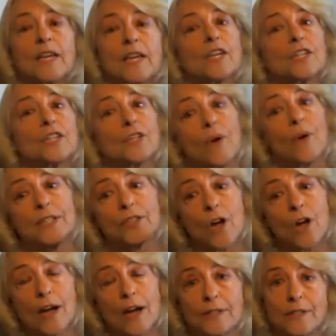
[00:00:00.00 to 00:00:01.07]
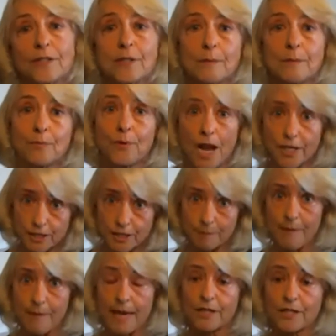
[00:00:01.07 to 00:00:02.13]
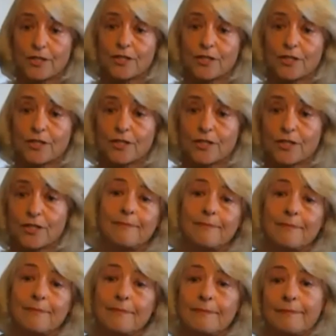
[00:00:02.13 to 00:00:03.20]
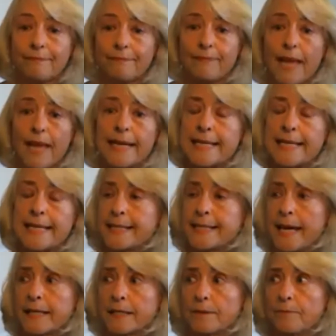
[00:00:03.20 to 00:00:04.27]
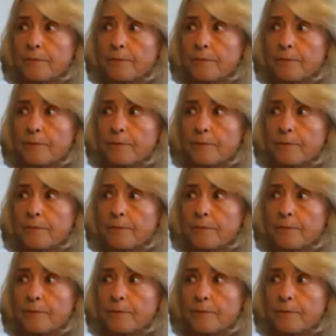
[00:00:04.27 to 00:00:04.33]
So I talked to the project manager, and he said,